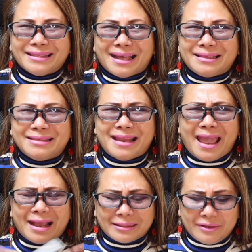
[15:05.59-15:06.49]
the
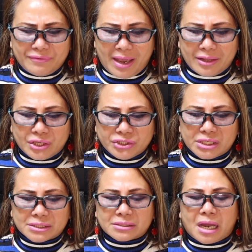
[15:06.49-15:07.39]
negative
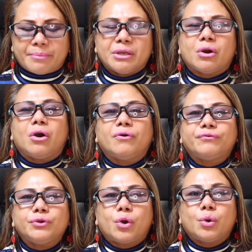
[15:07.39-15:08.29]
energies coming
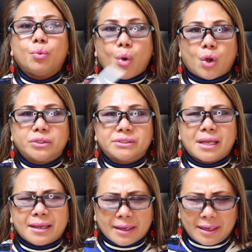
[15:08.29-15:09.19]
off your walls.